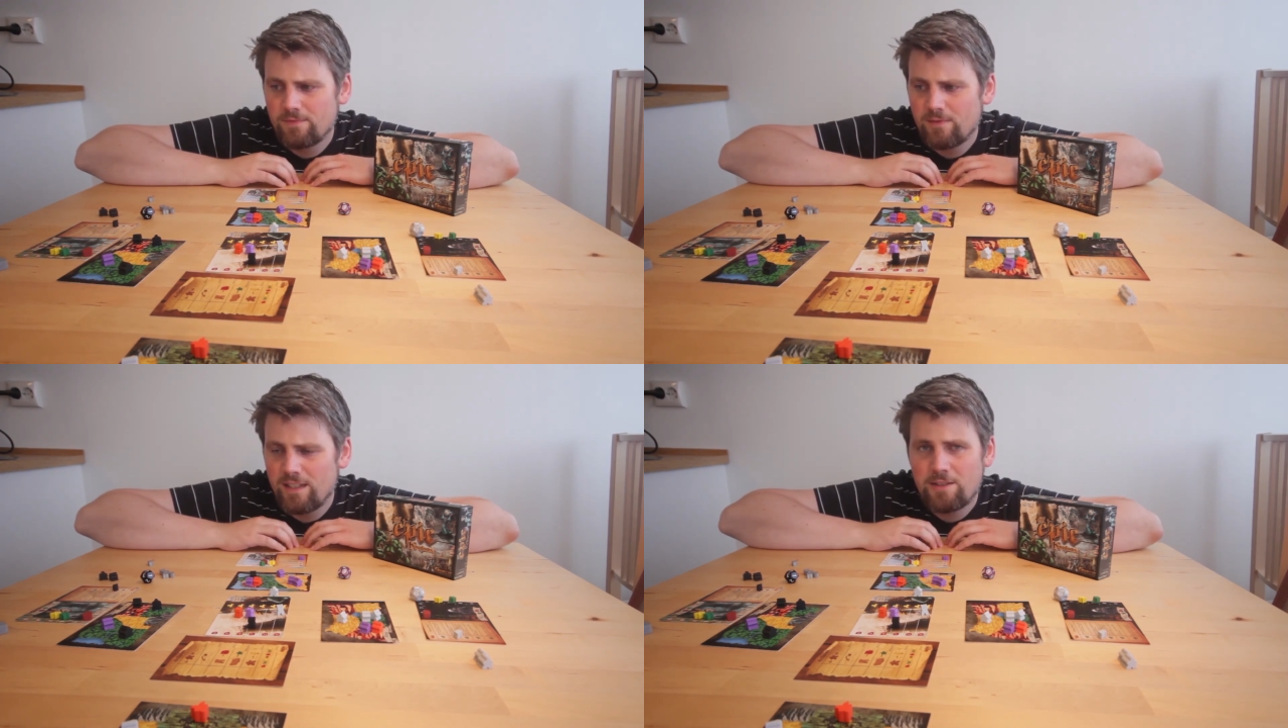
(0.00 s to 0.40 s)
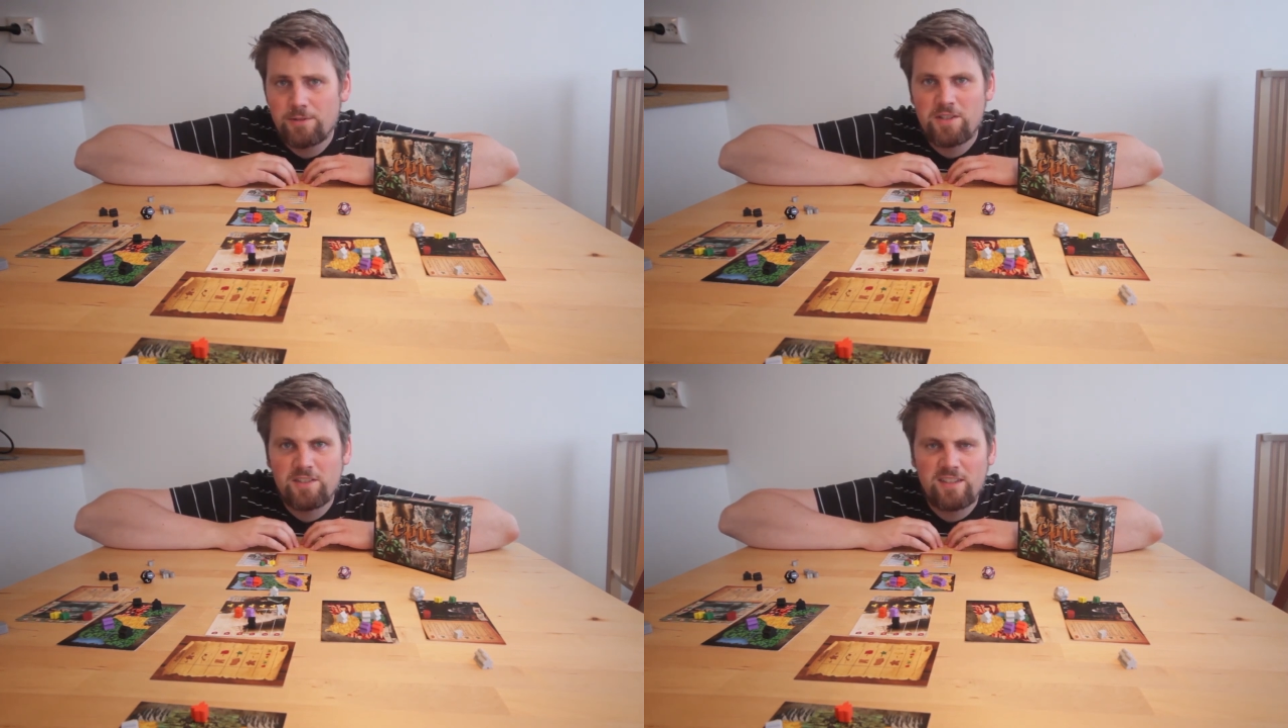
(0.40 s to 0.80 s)

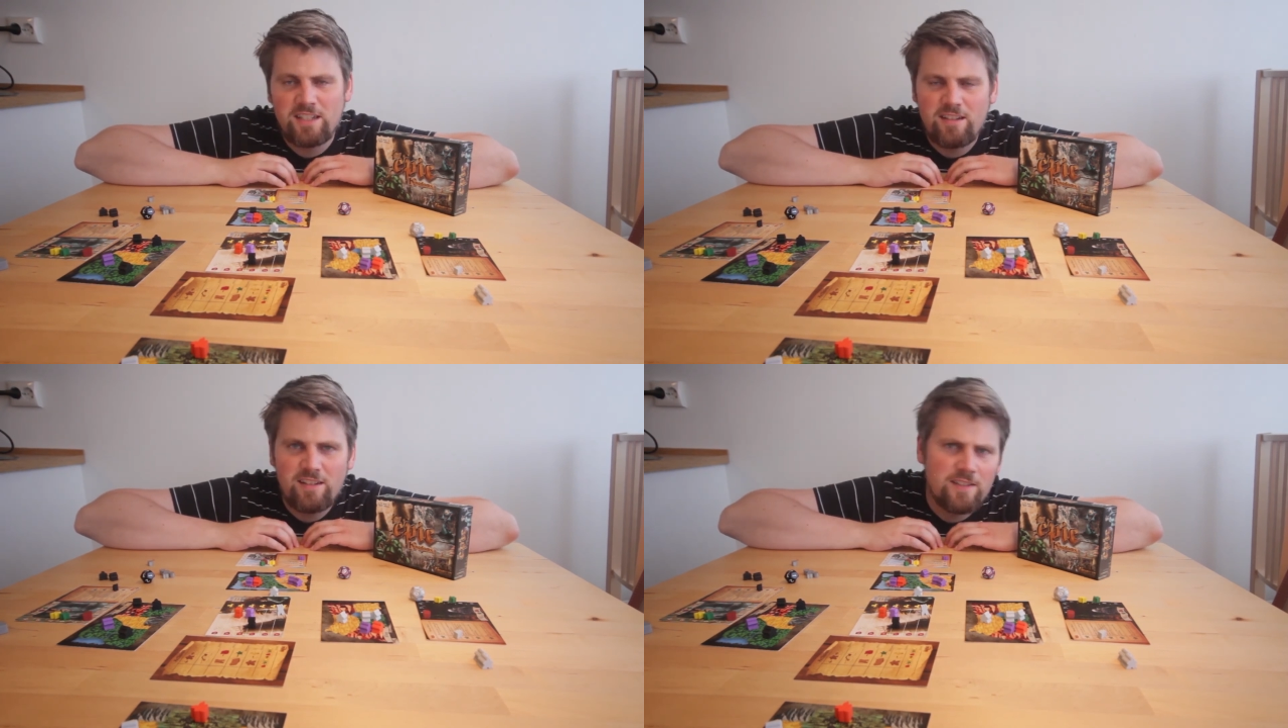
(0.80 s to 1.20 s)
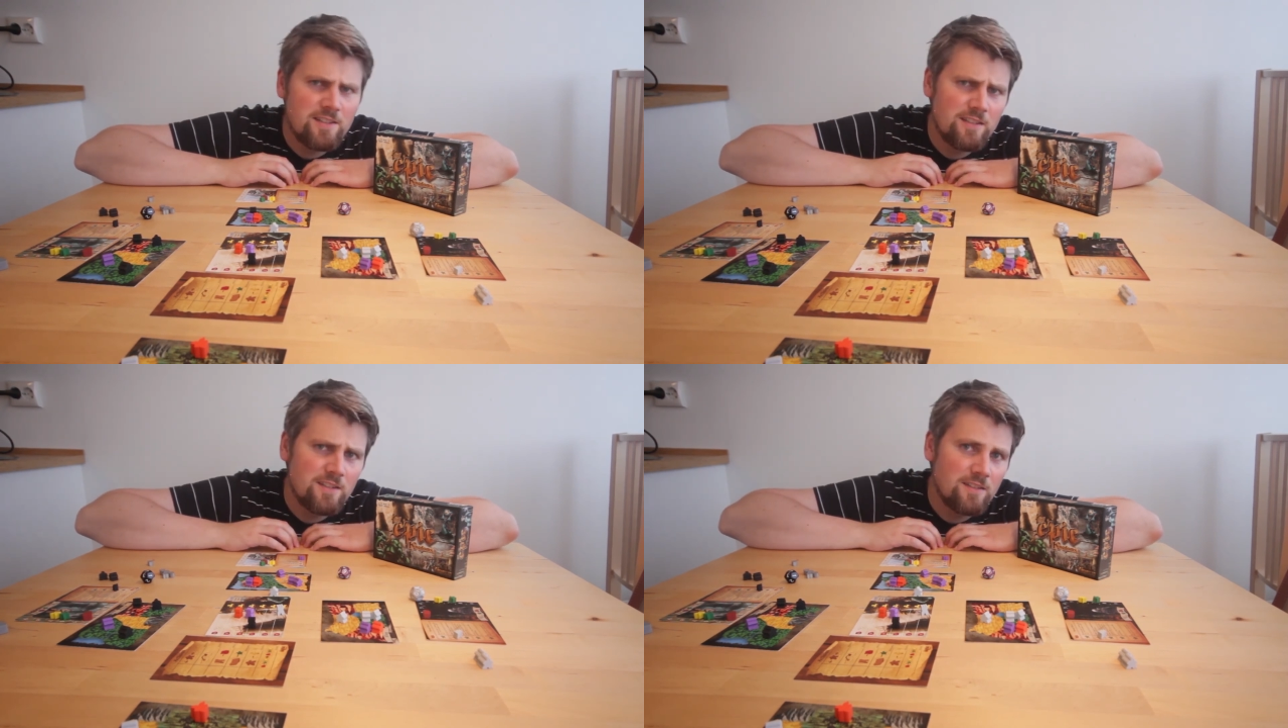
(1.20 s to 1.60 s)

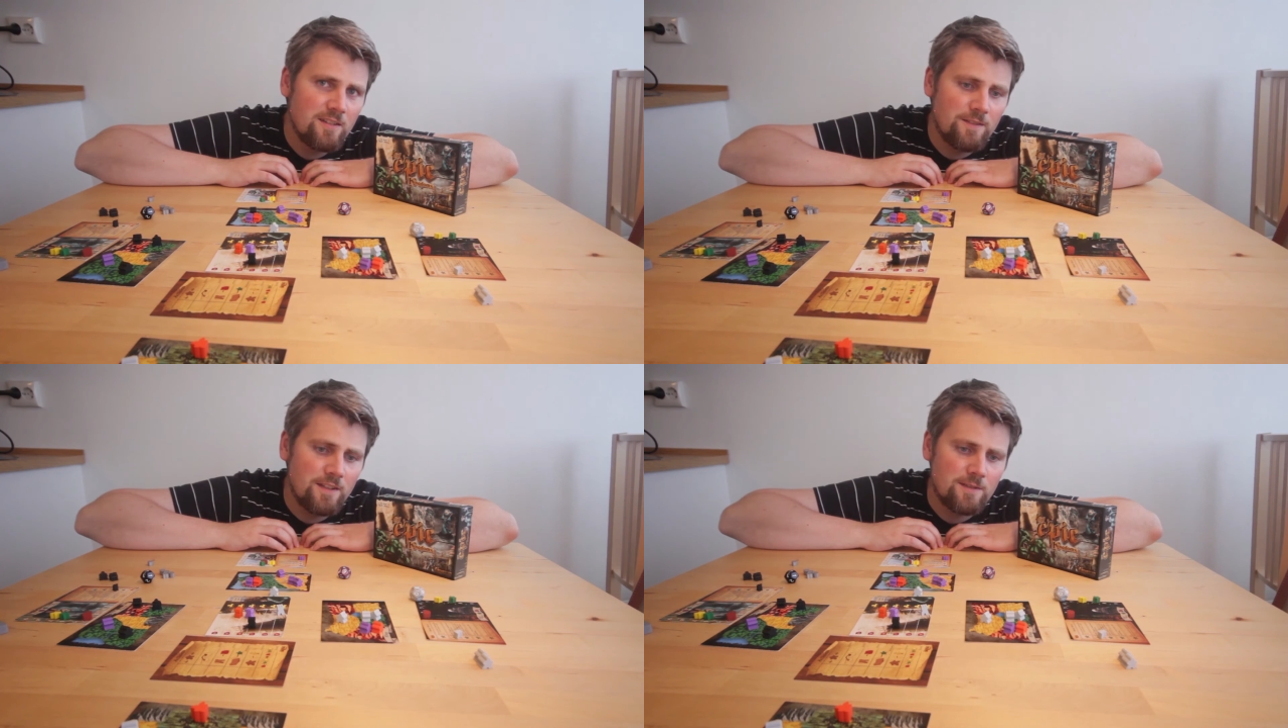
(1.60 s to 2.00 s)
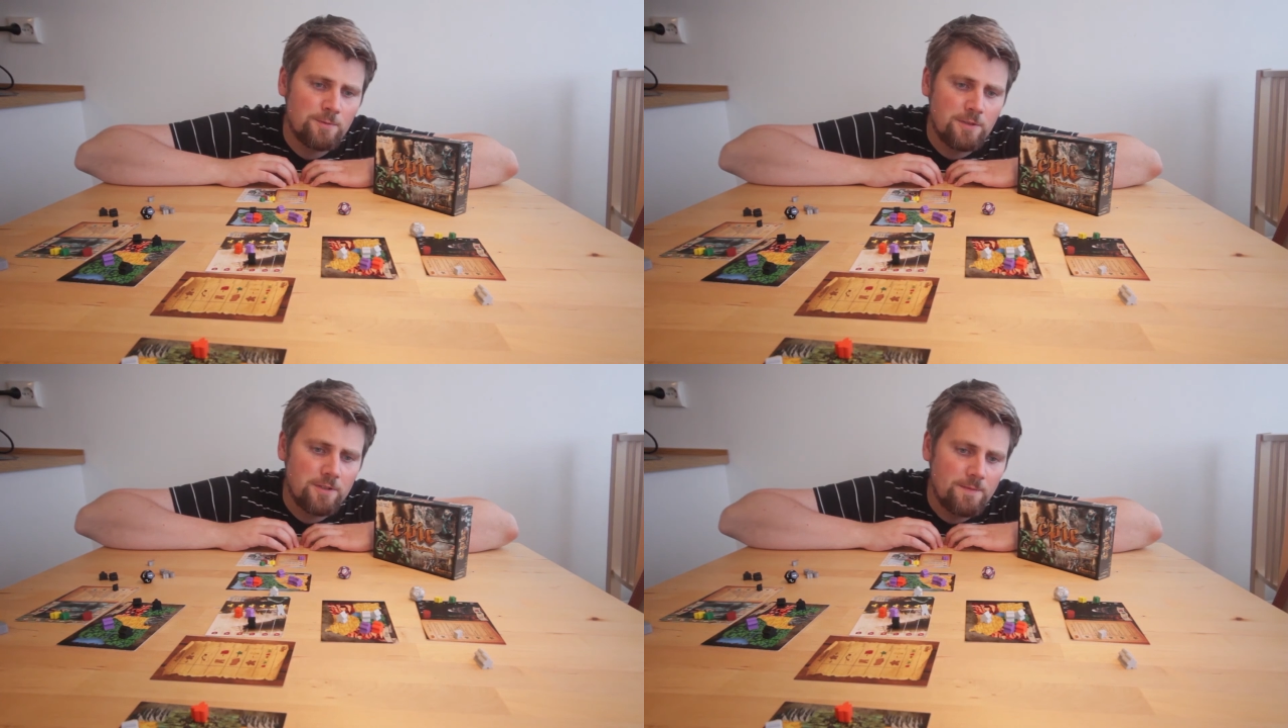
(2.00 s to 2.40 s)
interestingness, if that's a
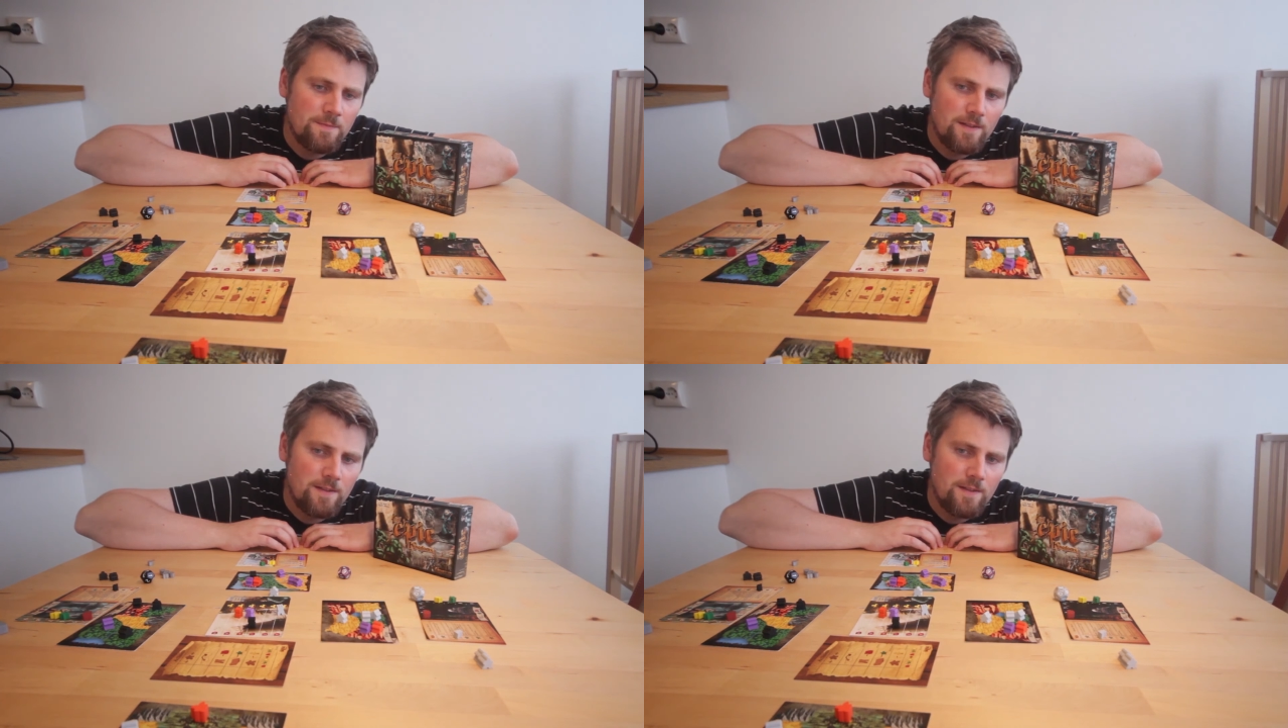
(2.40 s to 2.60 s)
word.